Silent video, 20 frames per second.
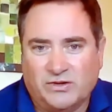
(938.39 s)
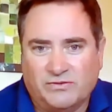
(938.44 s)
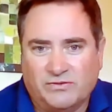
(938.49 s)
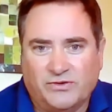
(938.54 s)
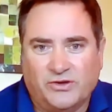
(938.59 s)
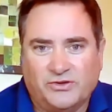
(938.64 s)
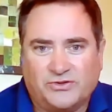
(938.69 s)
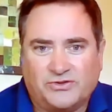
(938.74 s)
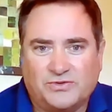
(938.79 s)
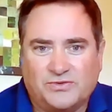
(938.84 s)
a
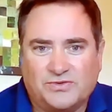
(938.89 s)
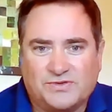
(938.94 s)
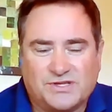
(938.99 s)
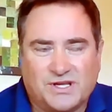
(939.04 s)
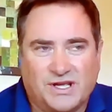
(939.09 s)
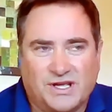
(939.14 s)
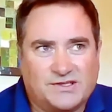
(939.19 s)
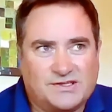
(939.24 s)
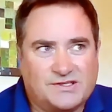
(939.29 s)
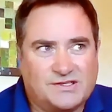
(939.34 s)
virtual
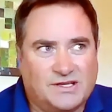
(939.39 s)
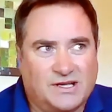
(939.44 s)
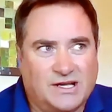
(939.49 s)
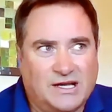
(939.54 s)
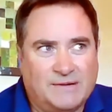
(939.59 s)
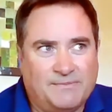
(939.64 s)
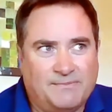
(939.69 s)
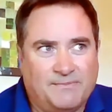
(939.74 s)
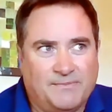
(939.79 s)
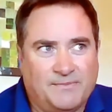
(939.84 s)
sense.
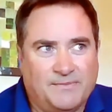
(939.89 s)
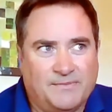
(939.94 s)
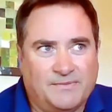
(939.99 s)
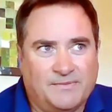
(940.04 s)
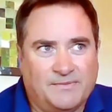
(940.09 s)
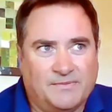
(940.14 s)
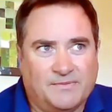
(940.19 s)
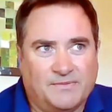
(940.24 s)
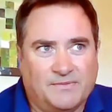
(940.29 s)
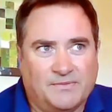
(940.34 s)

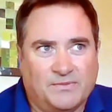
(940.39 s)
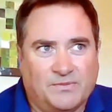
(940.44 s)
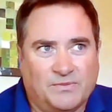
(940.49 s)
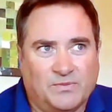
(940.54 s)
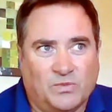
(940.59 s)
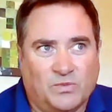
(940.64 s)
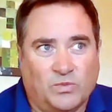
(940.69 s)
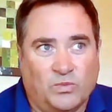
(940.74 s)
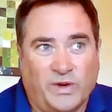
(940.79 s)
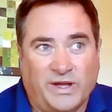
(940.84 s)

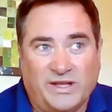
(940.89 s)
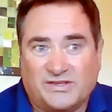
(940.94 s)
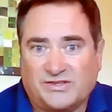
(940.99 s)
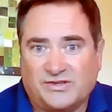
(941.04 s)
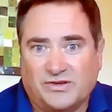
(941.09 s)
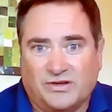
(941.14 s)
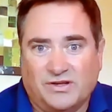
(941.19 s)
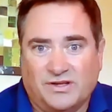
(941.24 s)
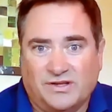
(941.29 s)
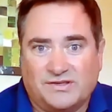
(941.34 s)
We're
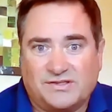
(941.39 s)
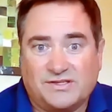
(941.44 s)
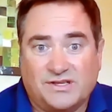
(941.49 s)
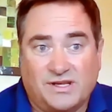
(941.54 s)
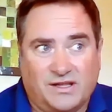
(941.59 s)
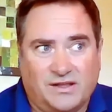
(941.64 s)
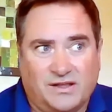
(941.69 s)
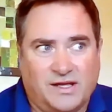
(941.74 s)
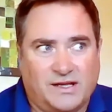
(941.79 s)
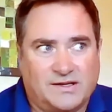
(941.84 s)
certainly
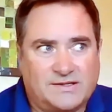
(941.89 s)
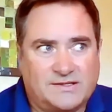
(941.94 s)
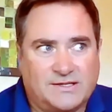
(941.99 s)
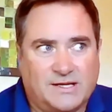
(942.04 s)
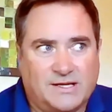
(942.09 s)
seeing that